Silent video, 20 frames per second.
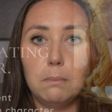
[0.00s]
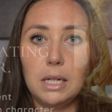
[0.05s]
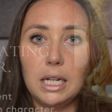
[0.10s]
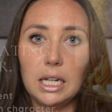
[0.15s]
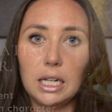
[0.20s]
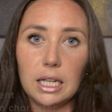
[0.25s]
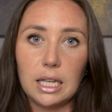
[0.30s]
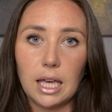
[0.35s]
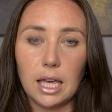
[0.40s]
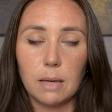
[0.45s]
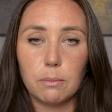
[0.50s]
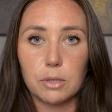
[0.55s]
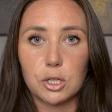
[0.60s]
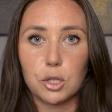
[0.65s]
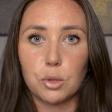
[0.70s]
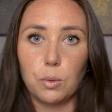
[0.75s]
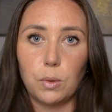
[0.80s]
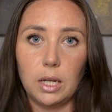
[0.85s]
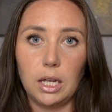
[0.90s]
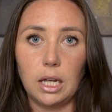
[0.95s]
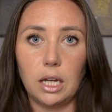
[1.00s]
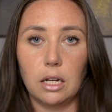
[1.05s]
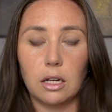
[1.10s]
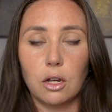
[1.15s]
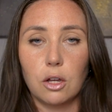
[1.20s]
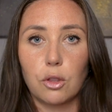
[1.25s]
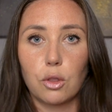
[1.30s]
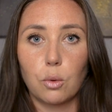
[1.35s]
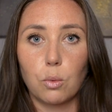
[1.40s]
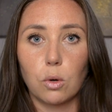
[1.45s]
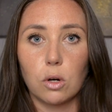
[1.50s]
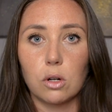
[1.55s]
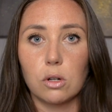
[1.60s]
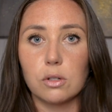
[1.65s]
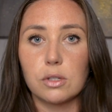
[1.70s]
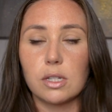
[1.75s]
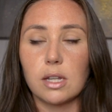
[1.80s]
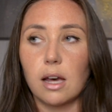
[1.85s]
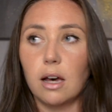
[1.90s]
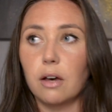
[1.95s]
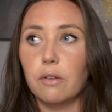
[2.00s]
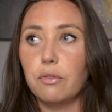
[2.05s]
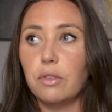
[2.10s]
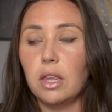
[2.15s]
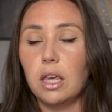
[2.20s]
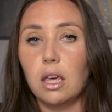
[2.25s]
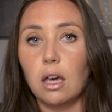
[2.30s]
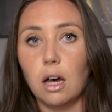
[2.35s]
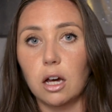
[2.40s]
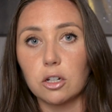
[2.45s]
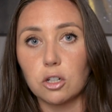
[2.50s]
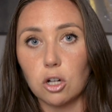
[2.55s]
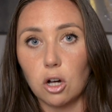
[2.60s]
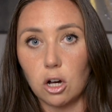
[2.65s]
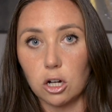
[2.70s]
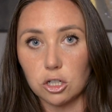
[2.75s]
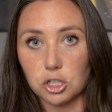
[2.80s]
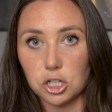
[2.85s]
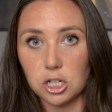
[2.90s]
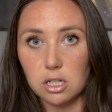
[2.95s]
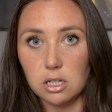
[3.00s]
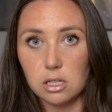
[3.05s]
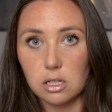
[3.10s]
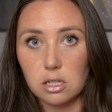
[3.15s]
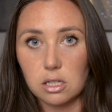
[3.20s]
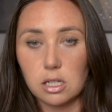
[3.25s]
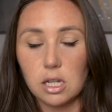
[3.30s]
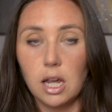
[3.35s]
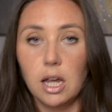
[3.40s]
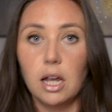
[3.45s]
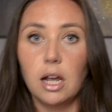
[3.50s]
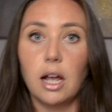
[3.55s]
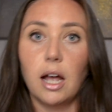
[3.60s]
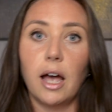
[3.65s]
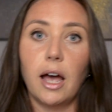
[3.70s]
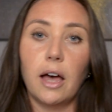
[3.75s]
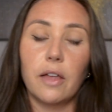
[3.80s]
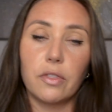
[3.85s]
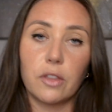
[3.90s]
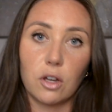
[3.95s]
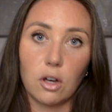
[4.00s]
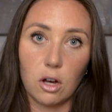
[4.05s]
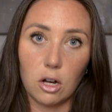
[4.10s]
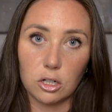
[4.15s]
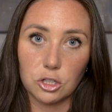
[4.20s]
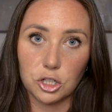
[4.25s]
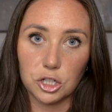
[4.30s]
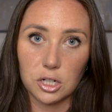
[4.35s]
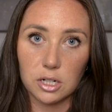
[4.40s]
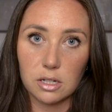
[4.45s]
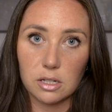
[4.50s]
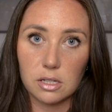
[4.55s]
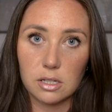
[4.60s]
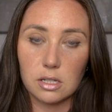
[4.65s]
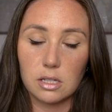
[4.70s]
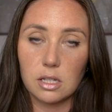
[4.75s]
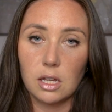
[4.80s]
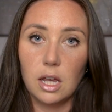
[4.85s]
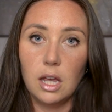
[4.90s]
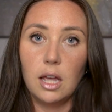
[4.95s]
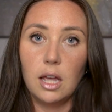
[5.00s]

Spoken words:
mediate between the worlds of the unconscious and the conscious.